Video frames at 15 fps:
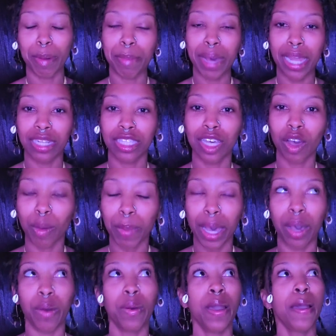mind to talk
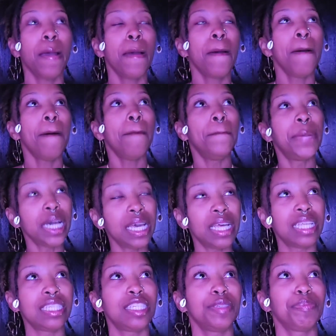about,
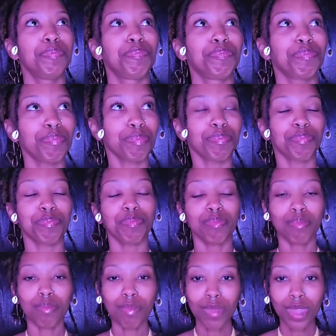but
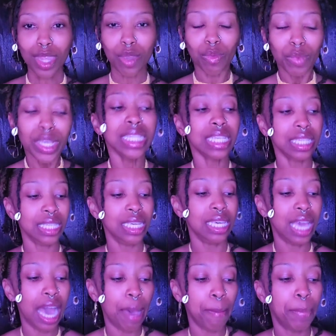
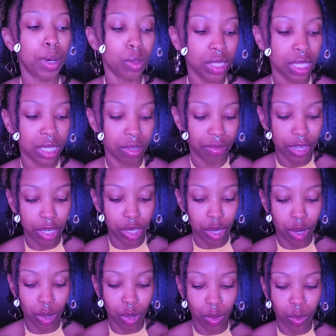recently I posted a
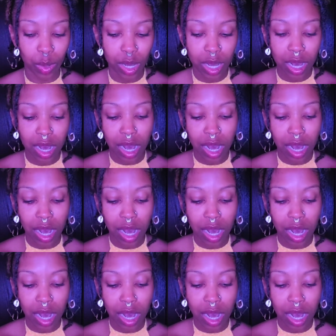video